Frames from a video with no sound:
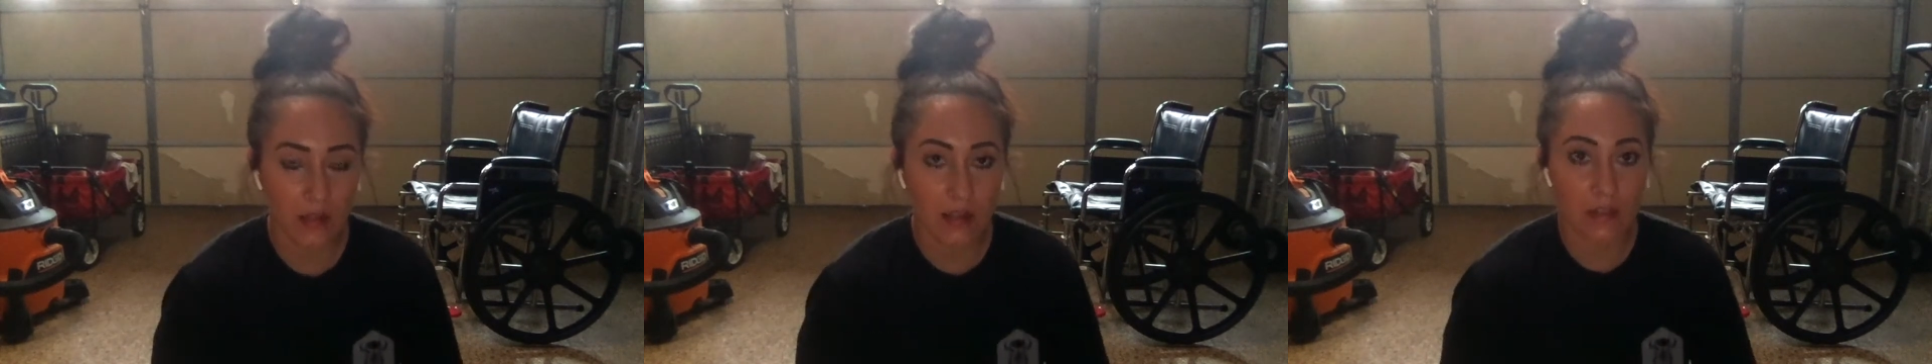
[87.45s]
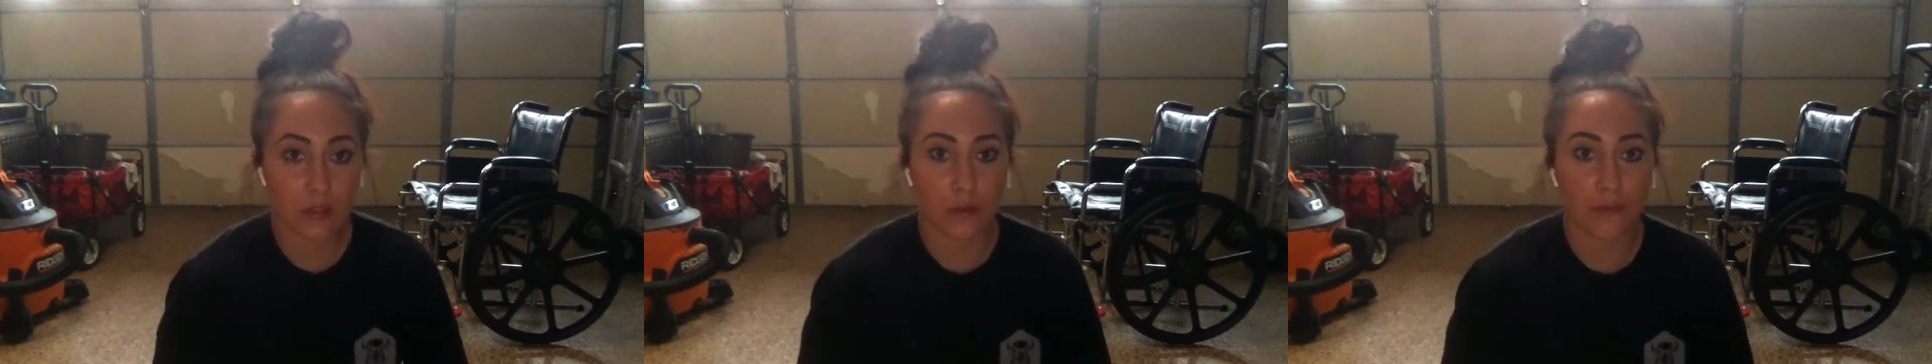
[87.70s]

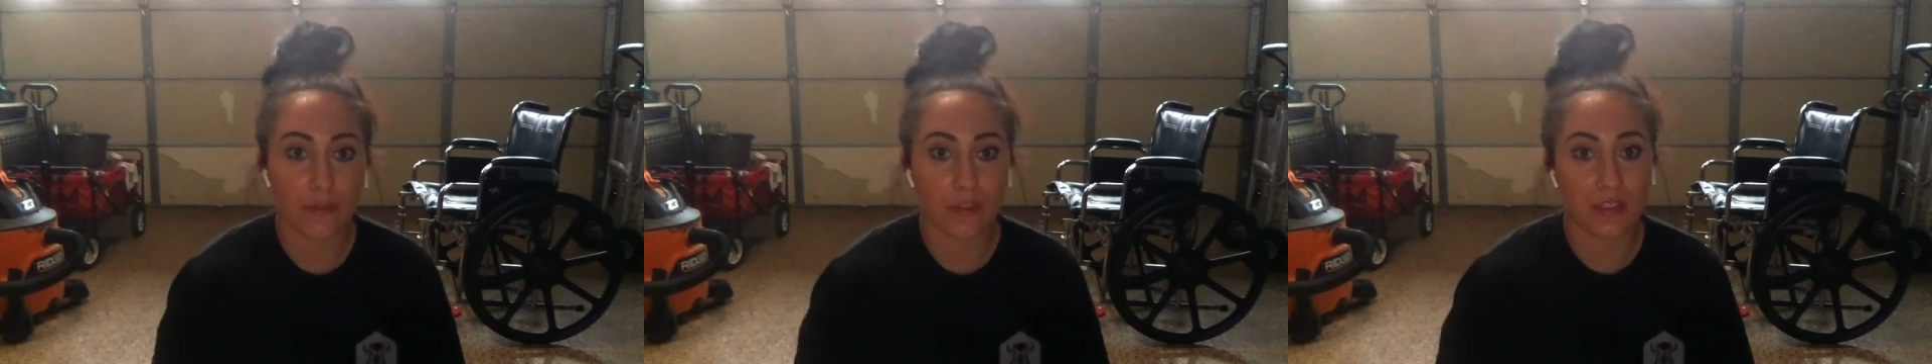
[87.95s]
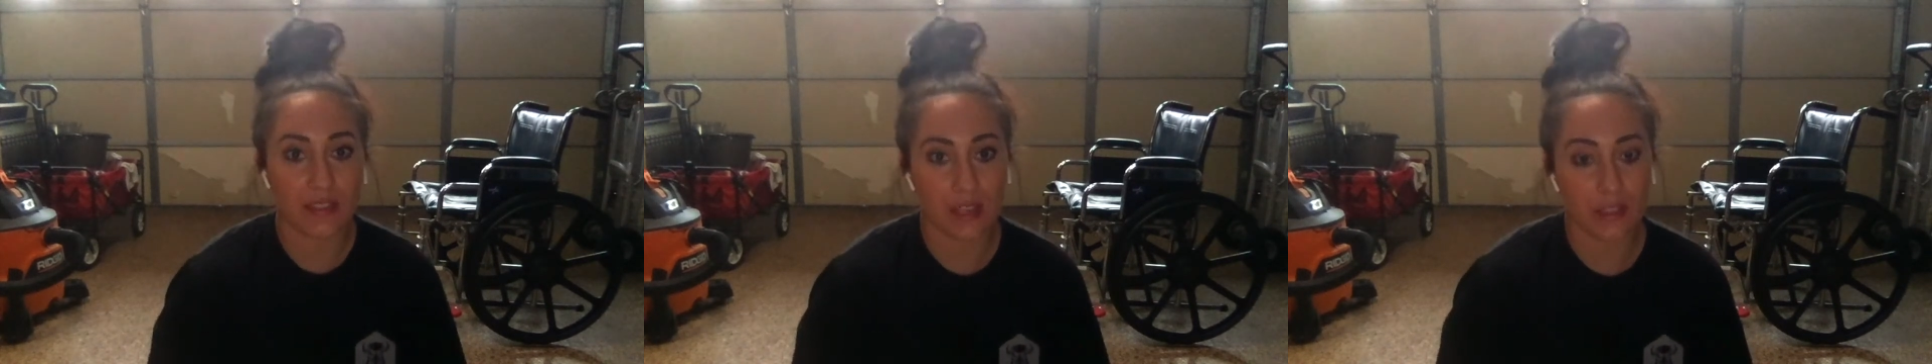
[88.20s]
So for
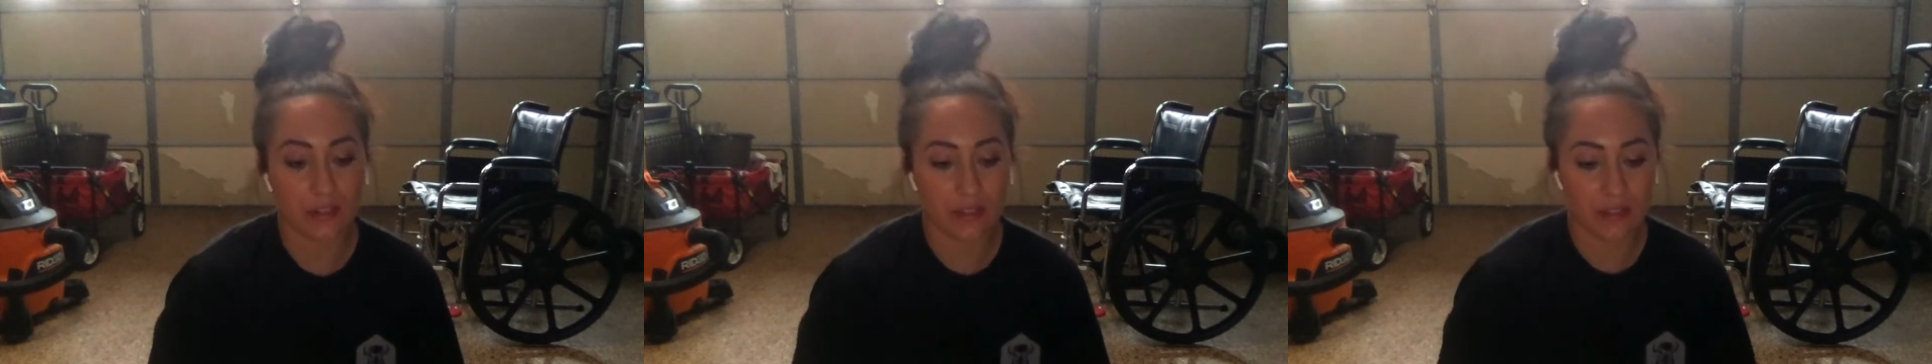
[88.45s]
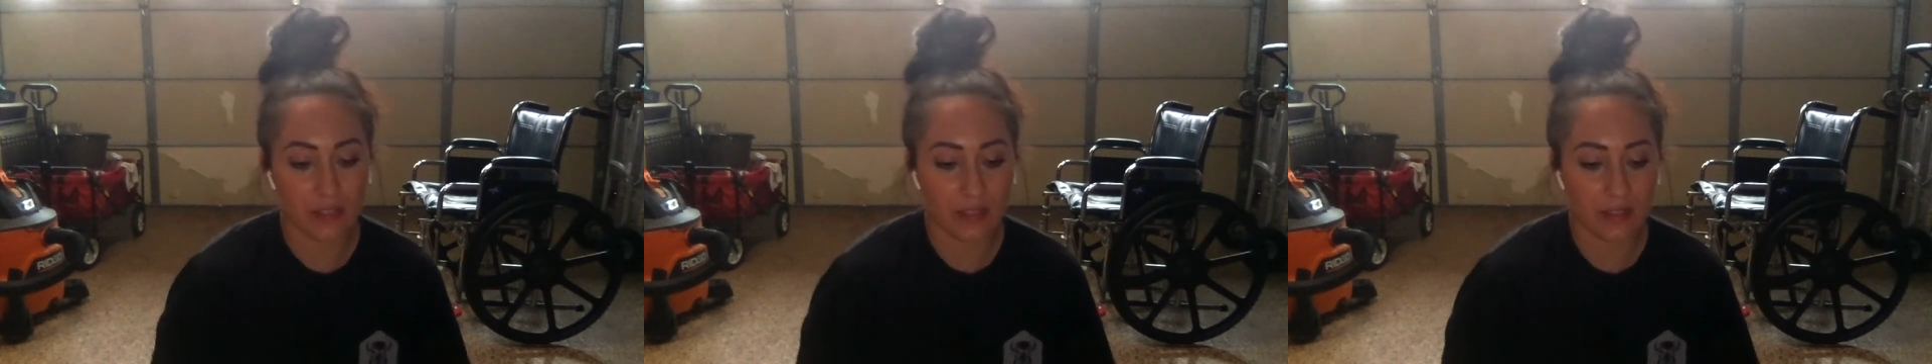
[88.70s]
this
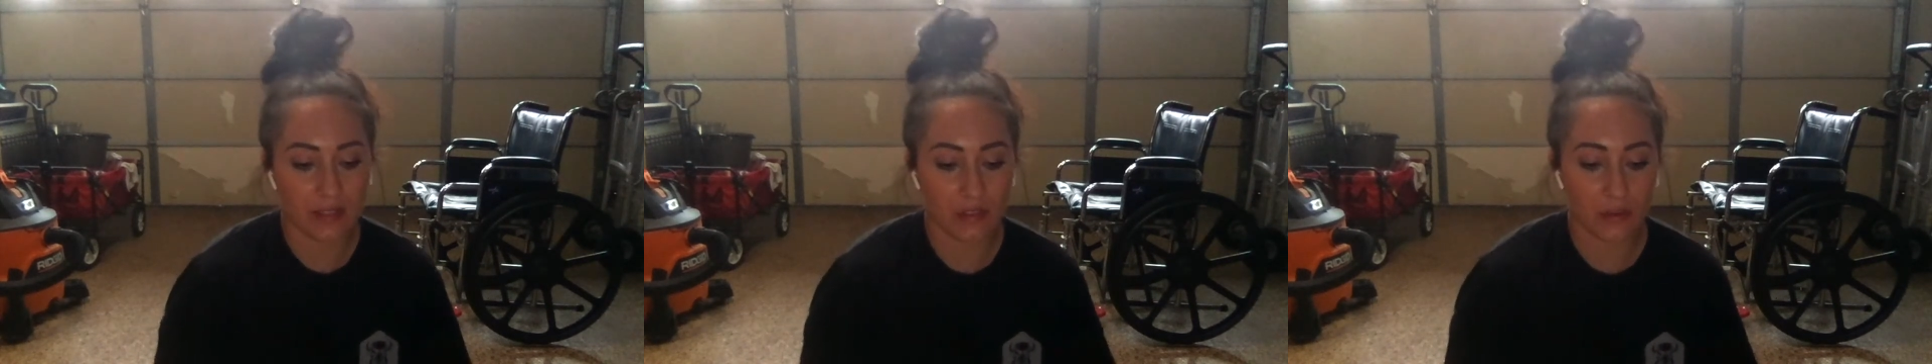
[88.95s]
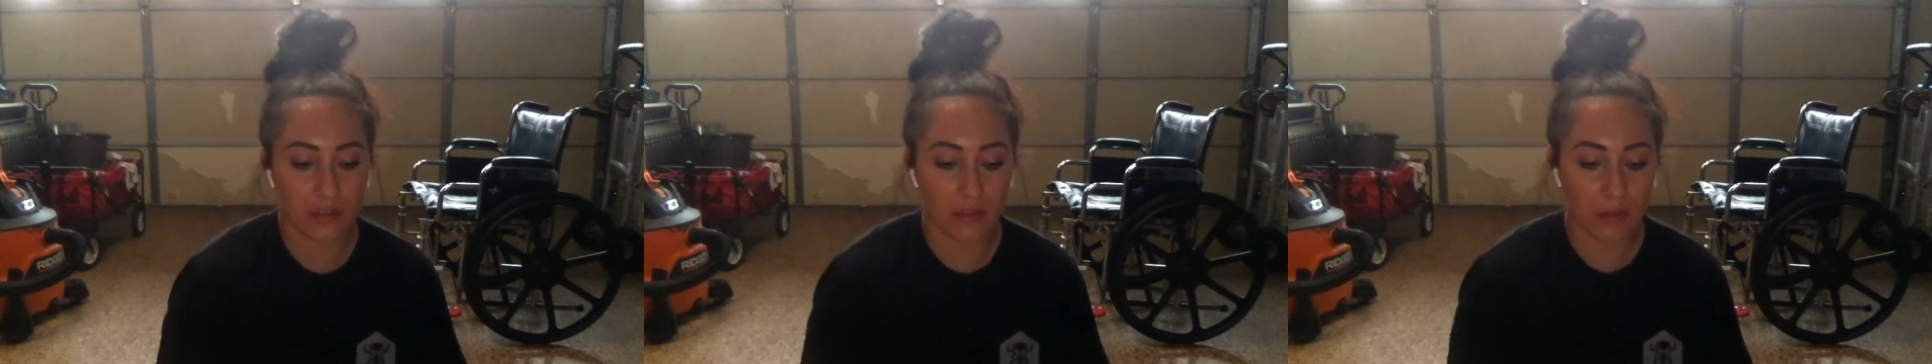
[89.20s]
exercise, it's
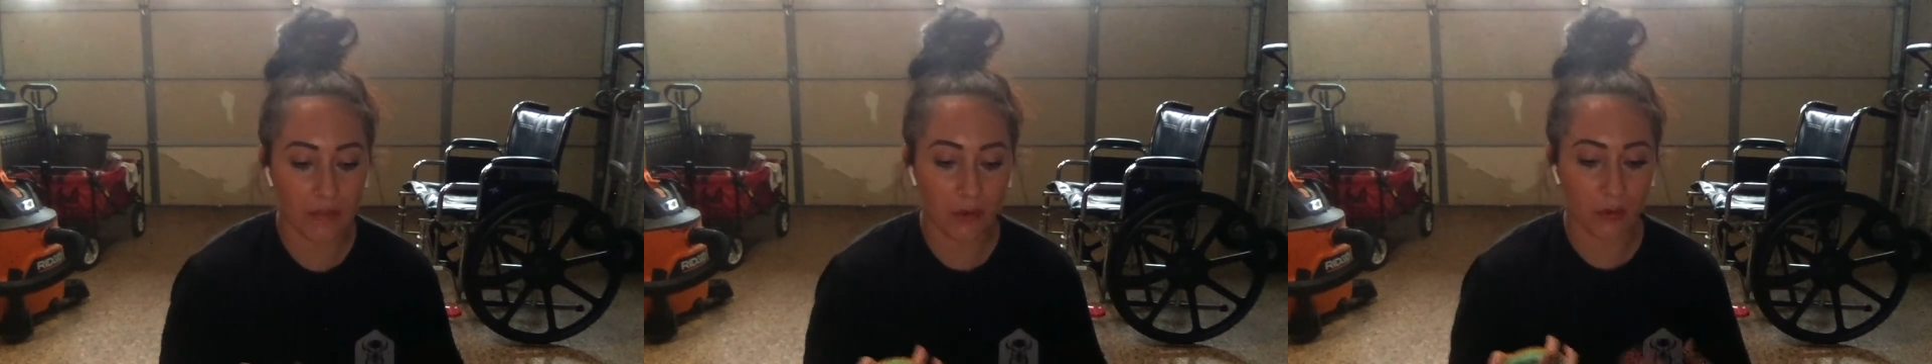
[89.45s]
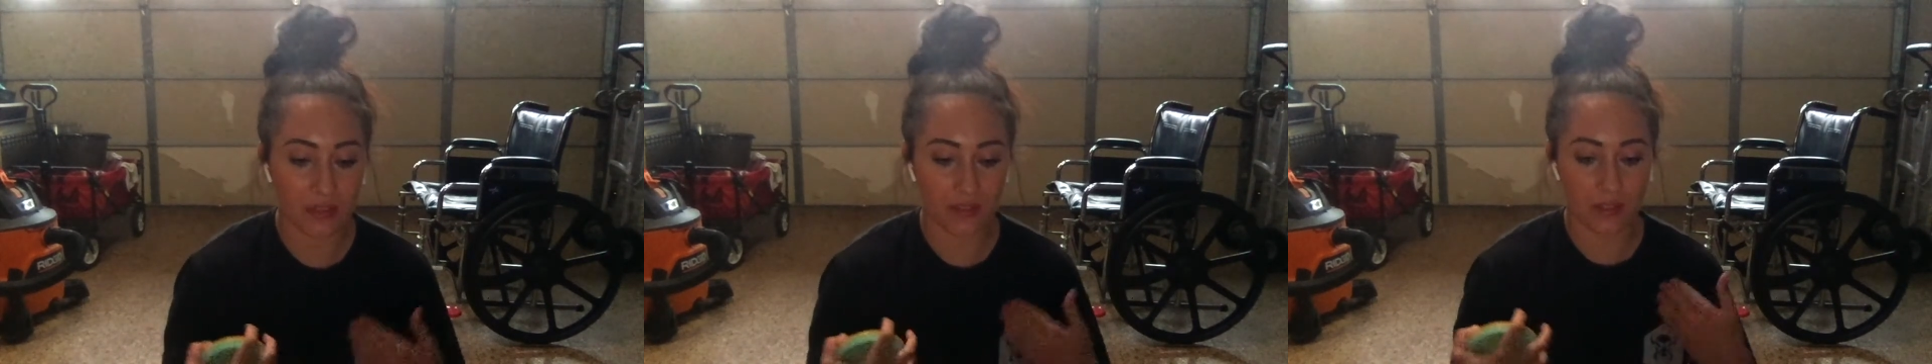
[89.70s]
going to be
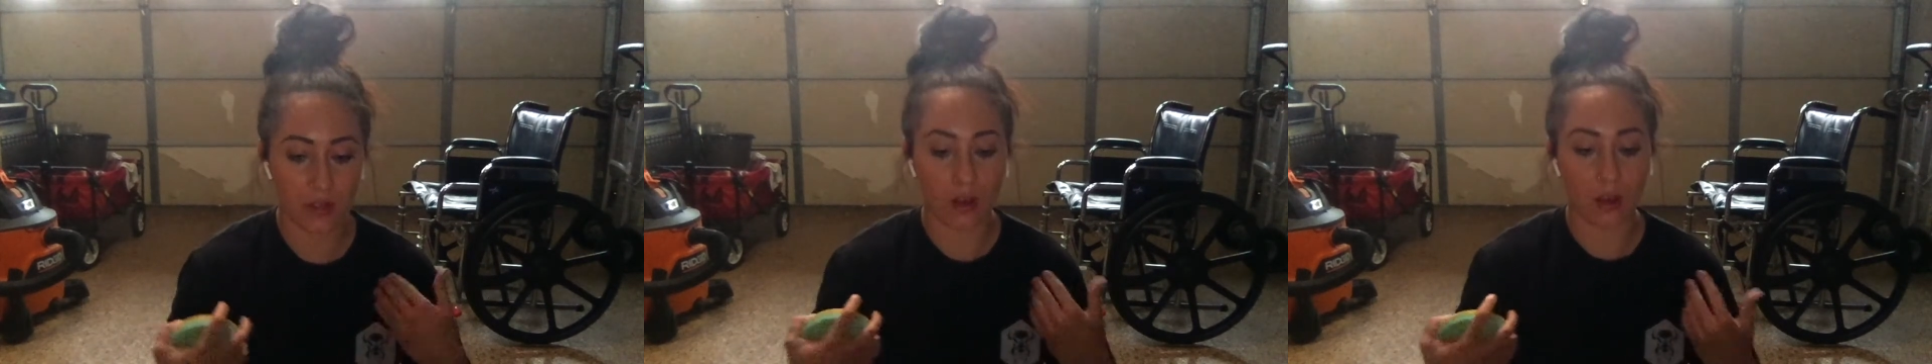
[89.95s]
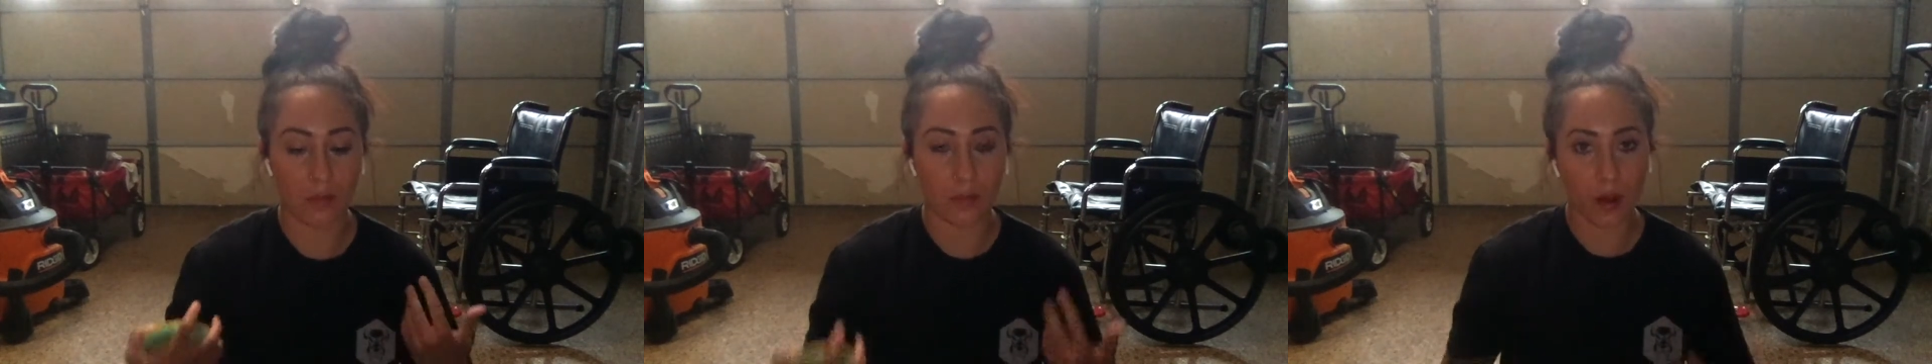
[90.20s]
focusing
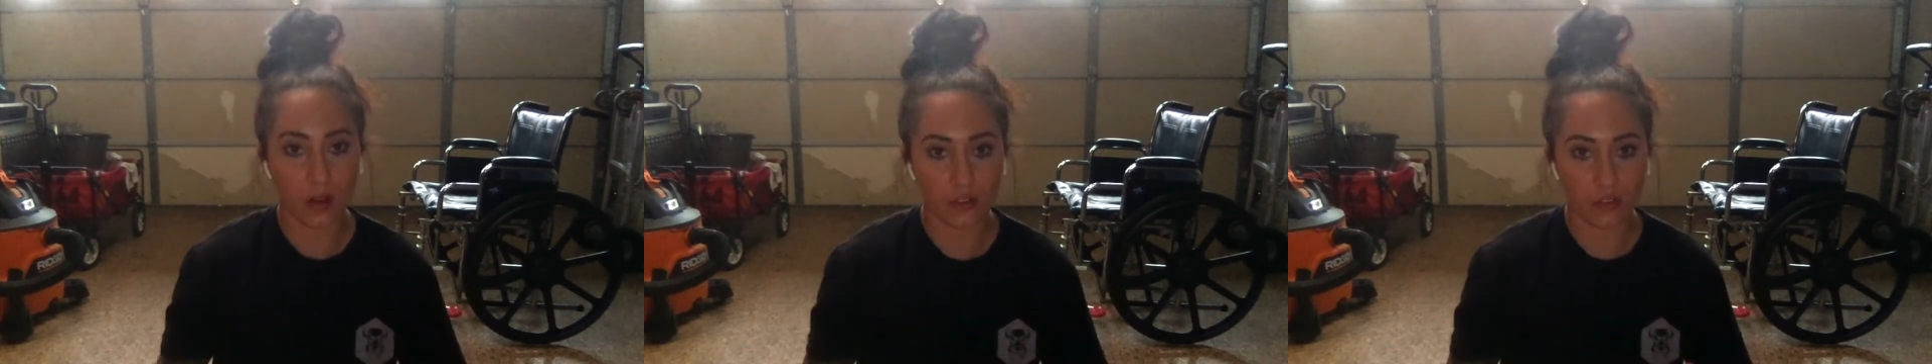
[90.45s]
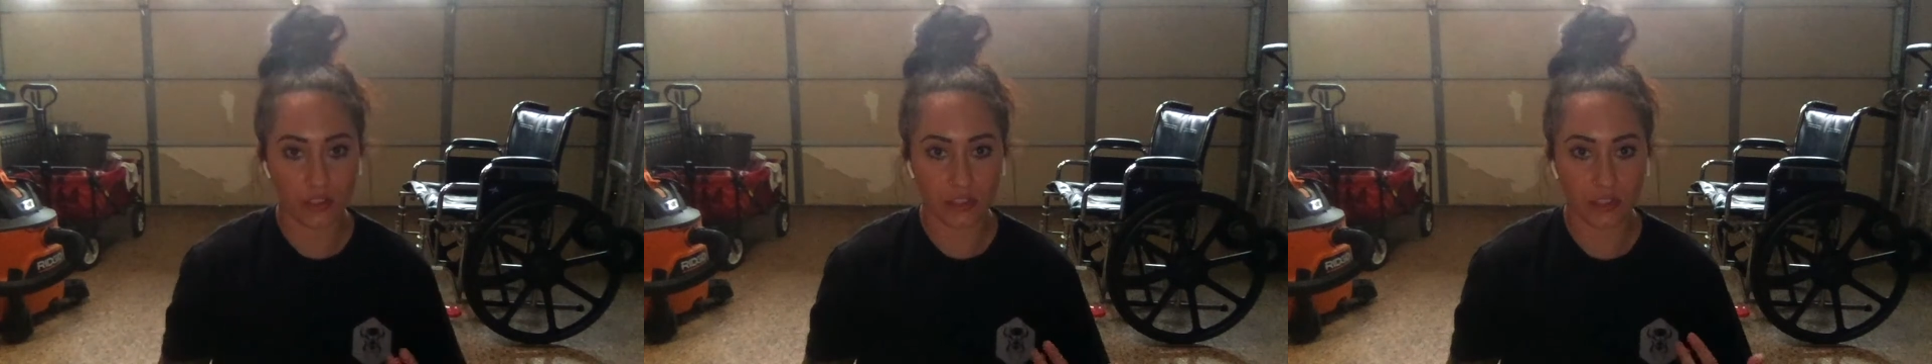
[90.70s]
on
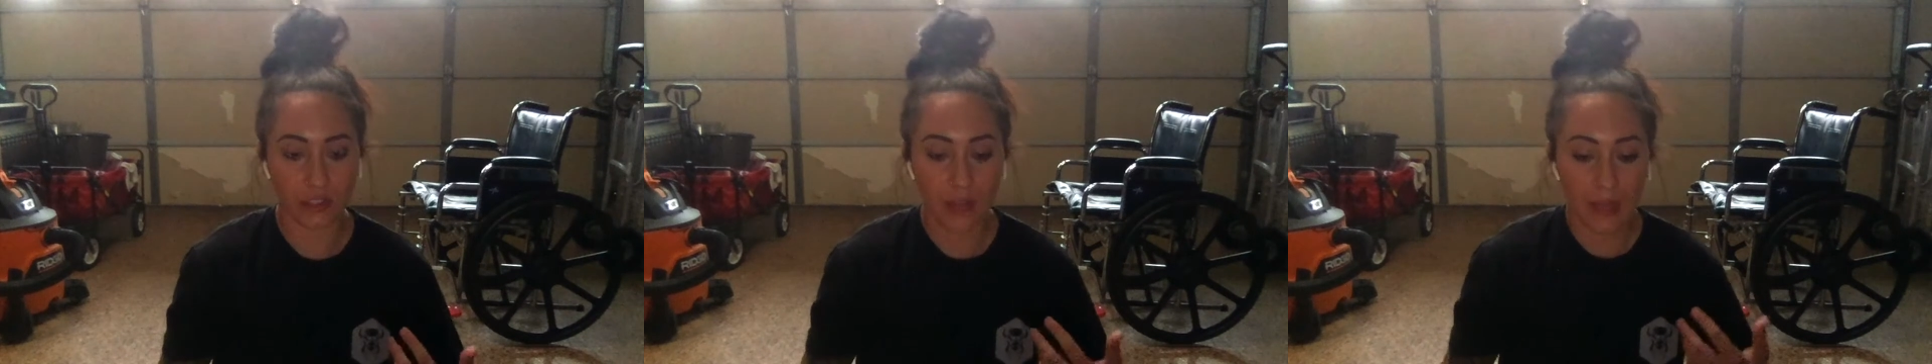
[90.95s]
posture